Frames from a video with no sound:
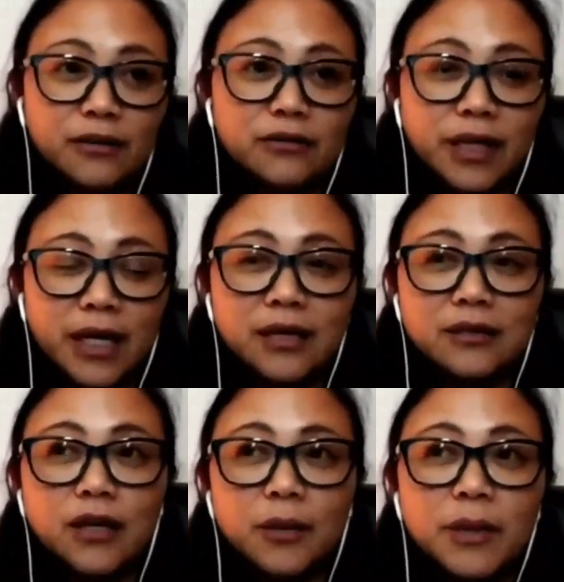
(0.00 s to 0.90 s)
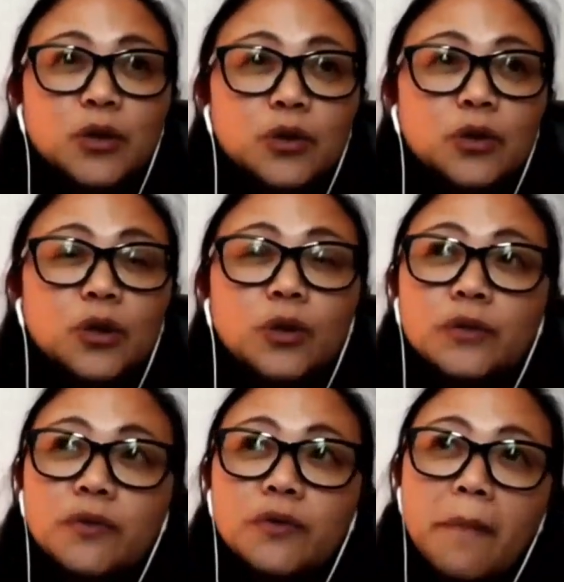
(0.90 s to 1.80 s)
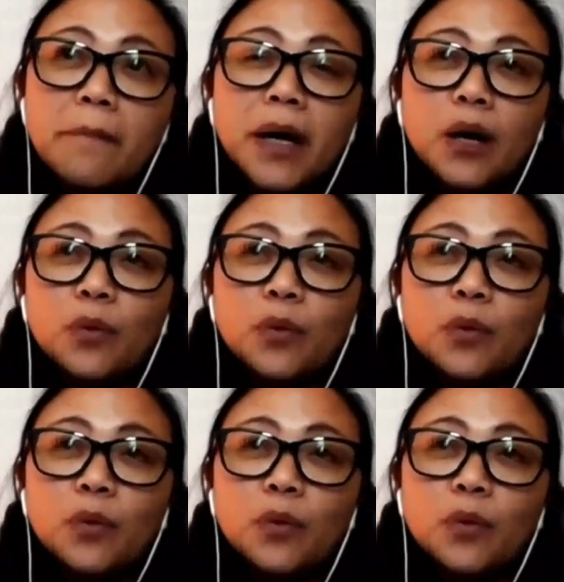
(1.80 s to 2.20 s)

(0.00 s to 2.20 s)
Okay, I mean, who would remember